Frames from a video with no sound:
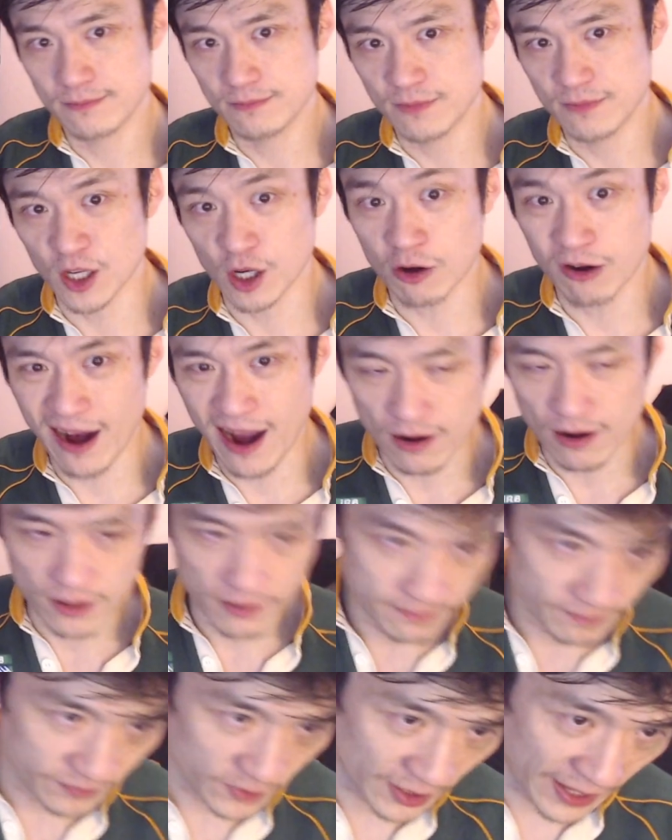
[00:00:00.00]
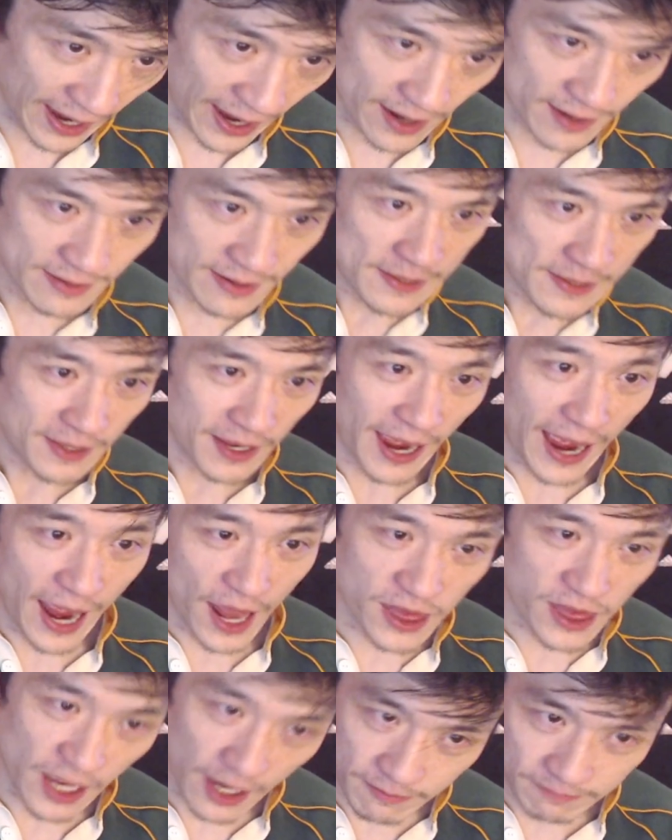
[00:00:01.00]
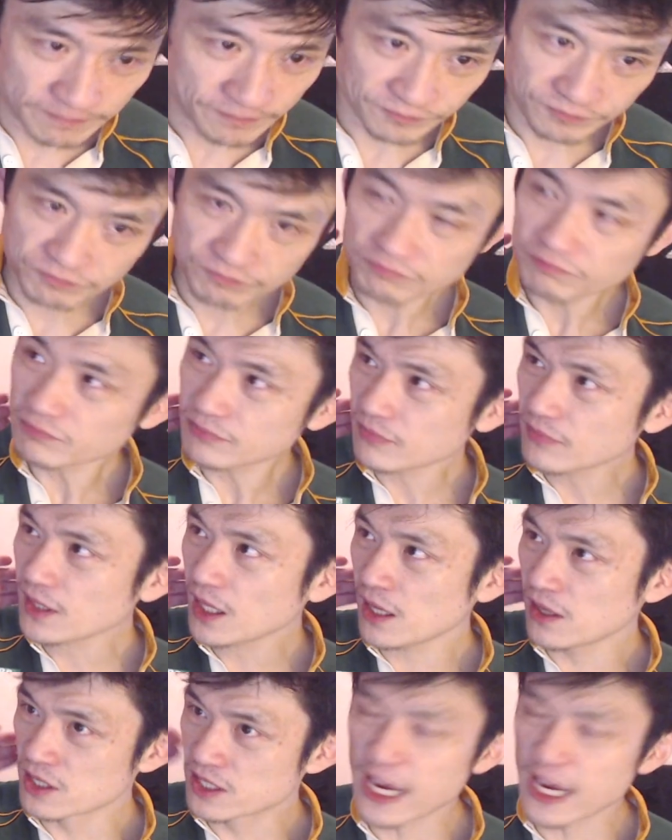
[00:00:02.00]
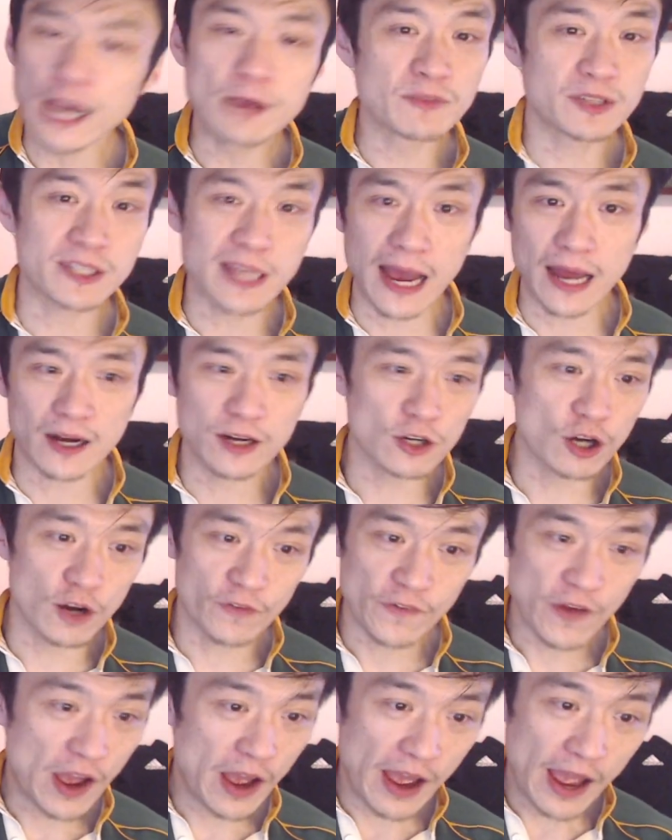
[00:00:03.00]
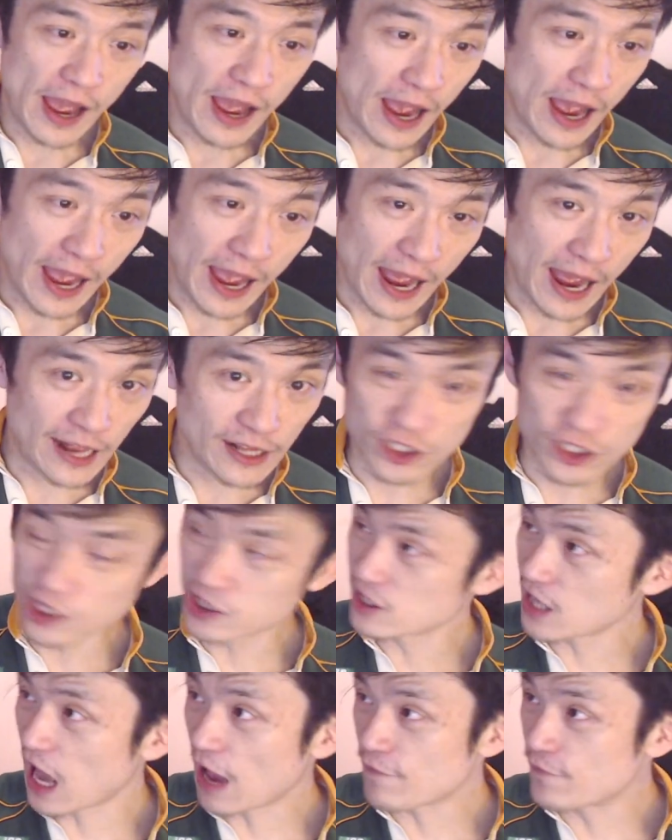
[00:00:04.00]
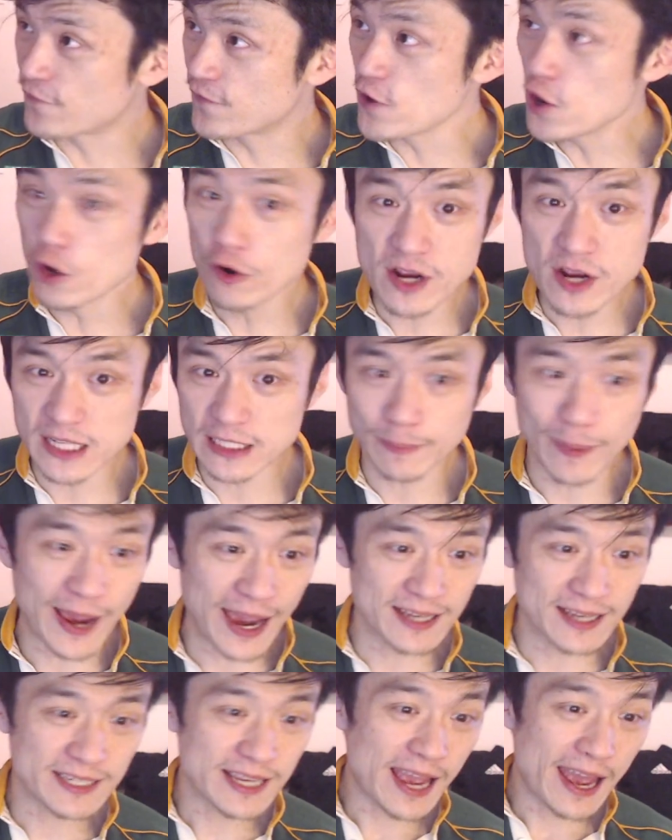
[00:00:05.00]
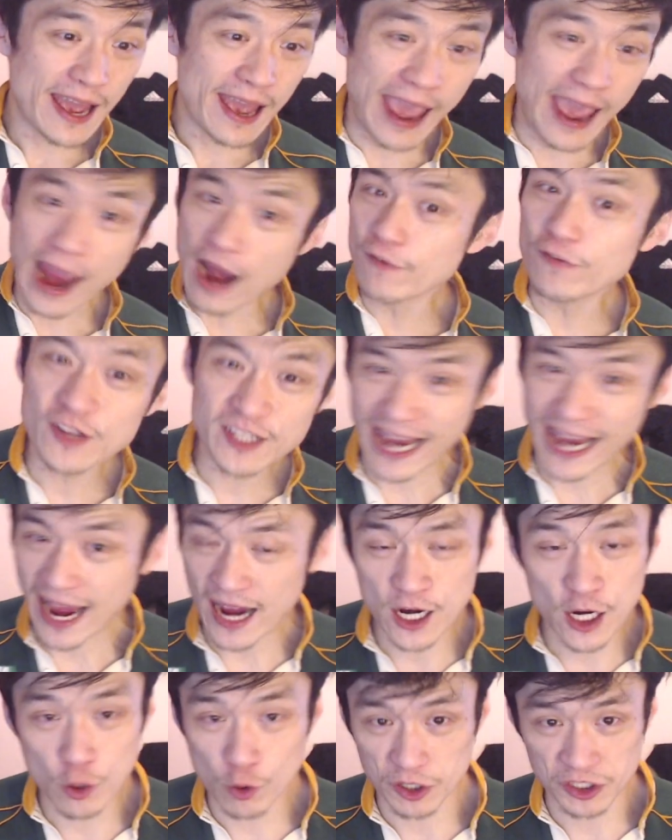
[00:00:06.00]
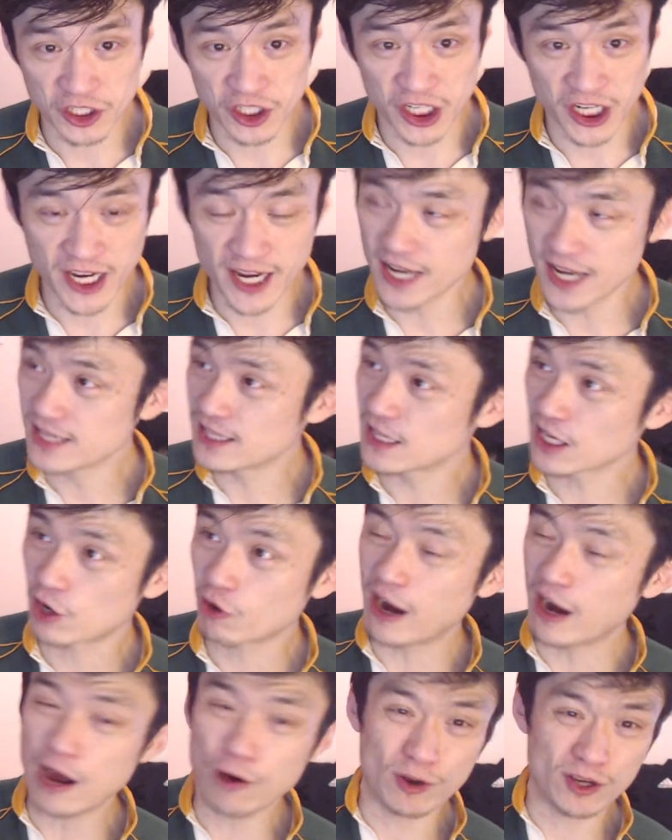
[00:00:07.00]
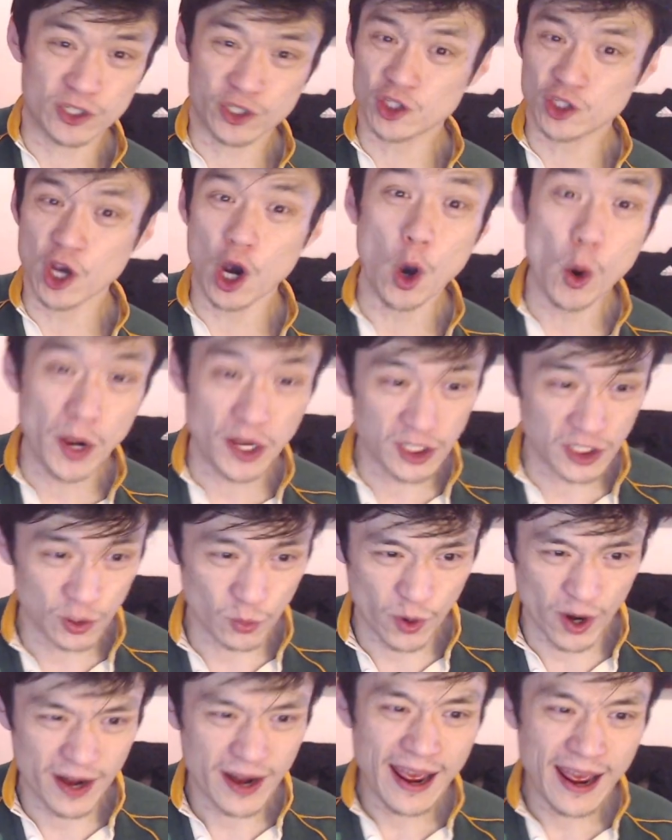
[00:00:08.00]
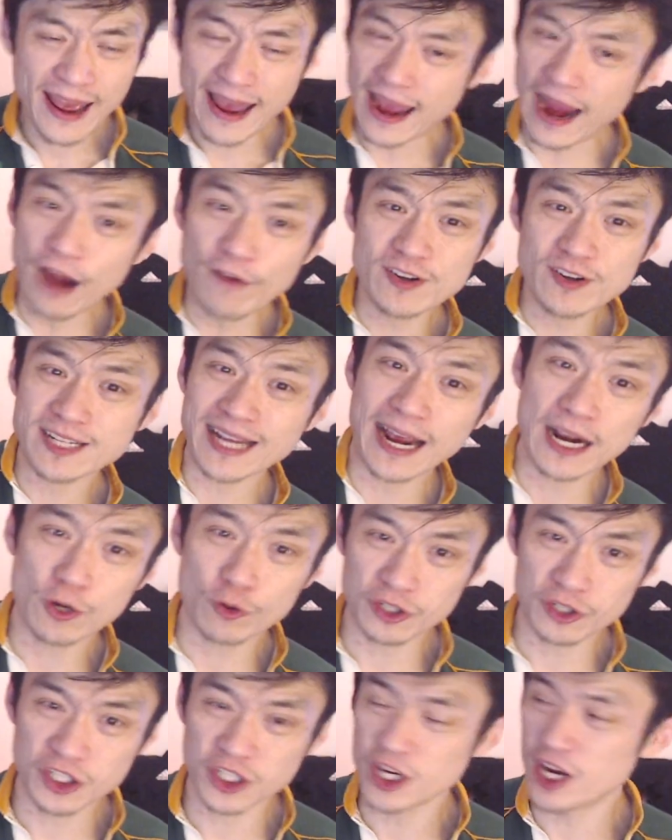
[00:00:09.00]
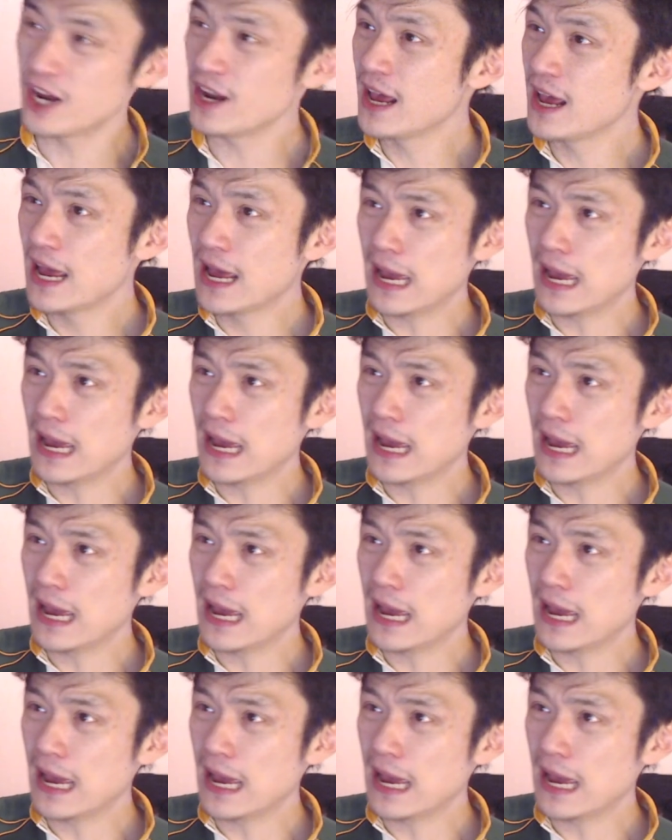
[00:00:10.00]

the crowd. Okay, and then this game started off just furious pace. Every tackle was cheered. The crowd was so into it. Every tackle was cheered.